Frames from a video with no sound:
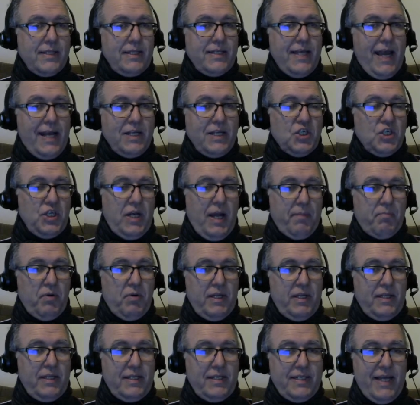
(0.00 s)
that's the tension. I
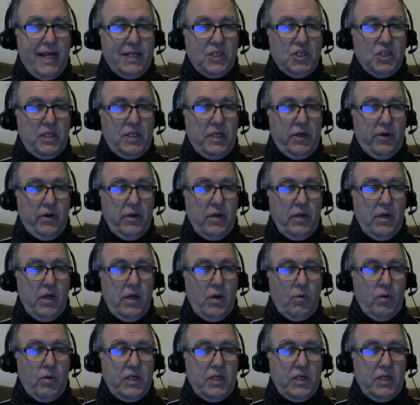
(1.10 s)
put in the tension there.